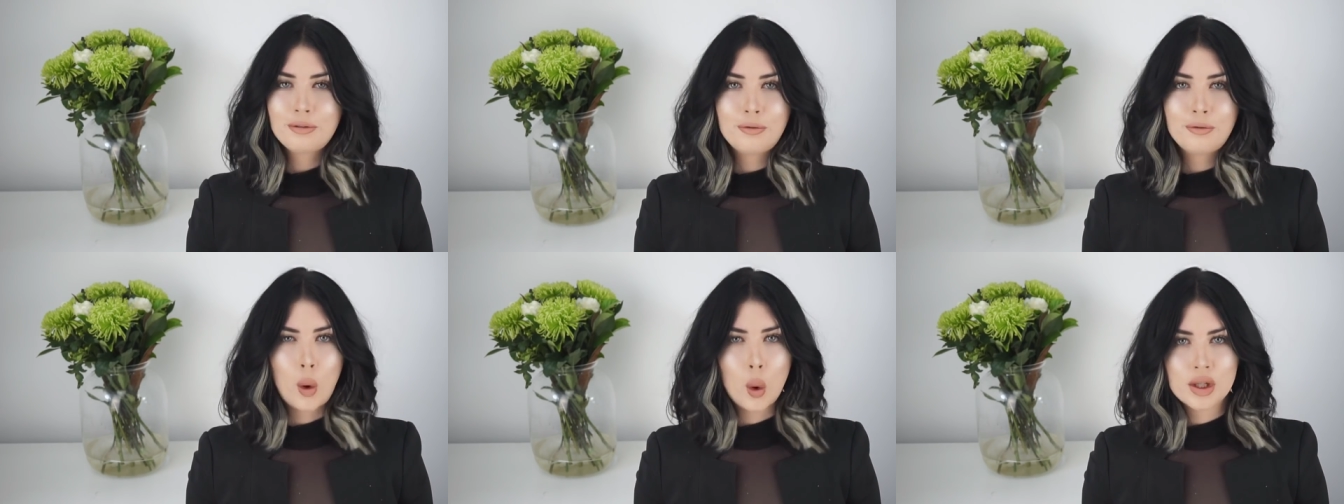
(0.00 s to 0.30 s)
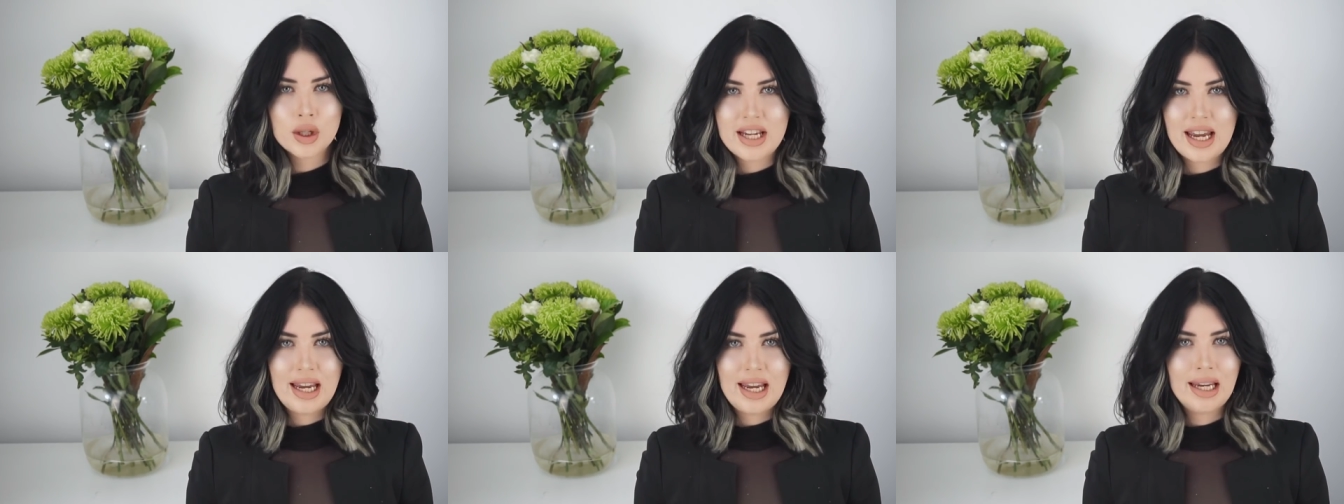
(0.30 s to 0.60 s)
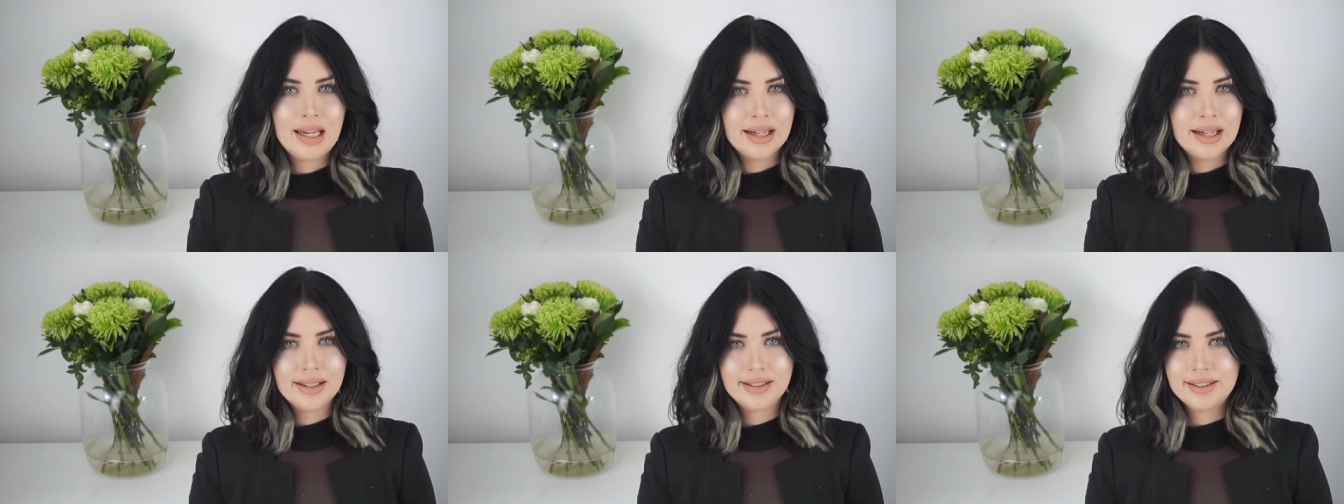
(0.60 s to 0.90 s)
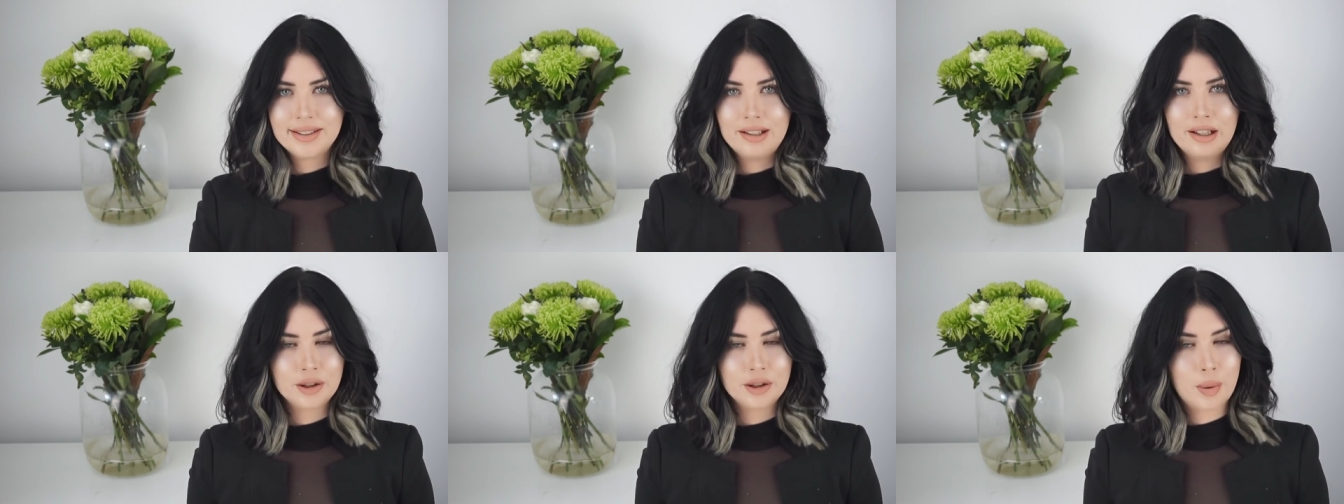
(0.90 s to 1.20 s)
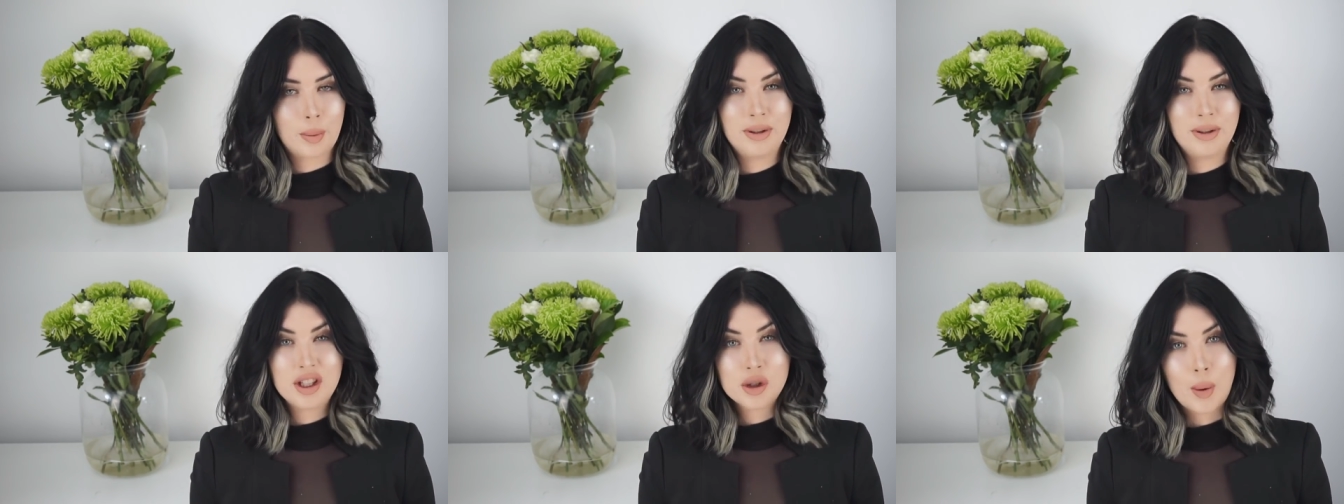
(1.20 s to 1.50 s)
14 until I was
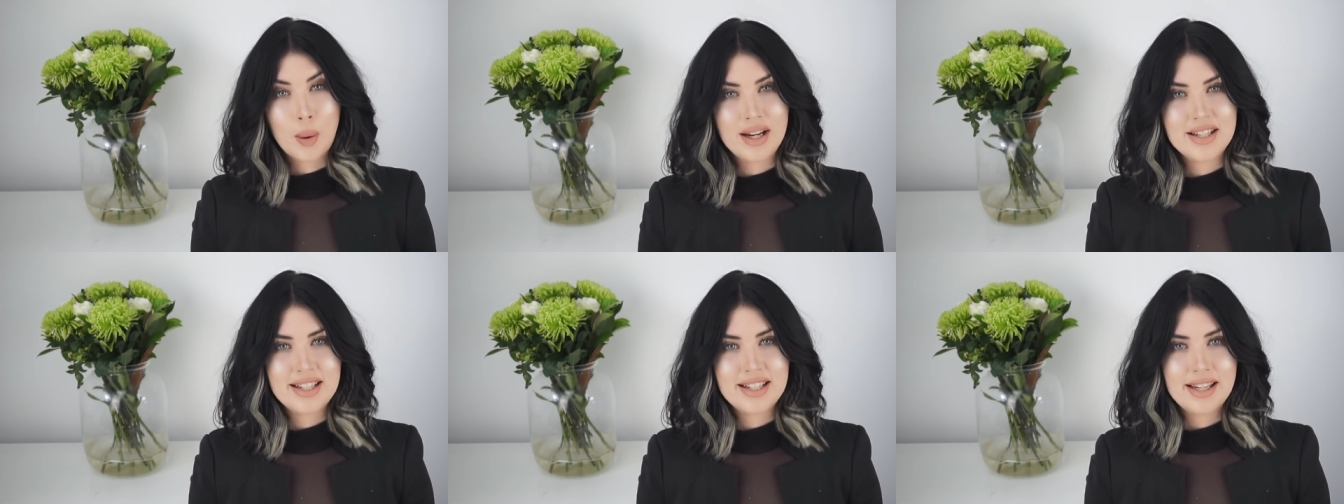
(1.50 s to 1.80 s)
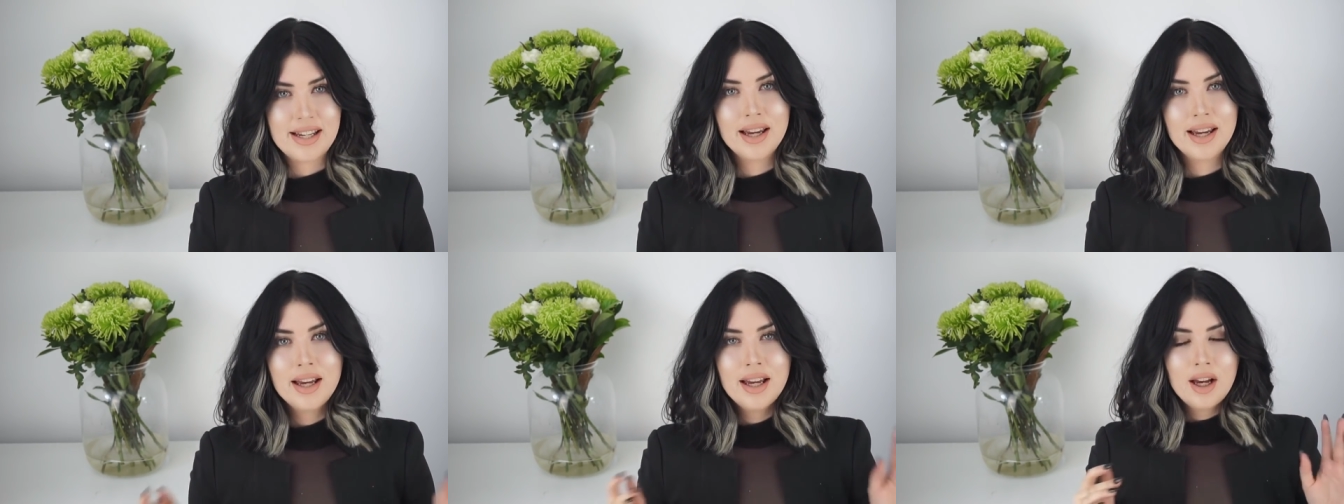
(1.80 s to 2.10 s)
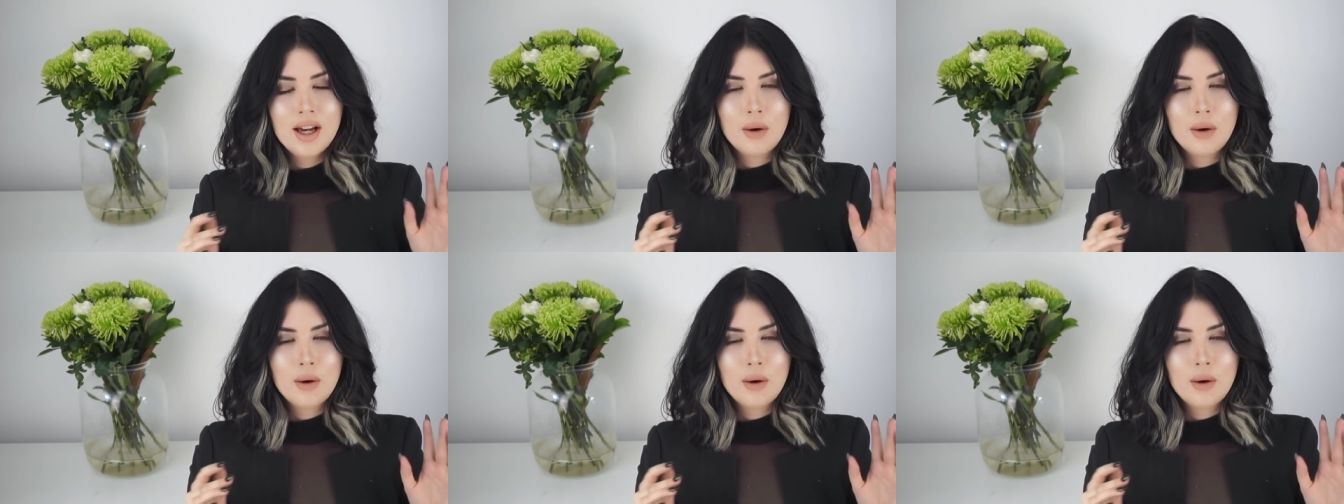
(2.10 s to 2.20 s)
probably 20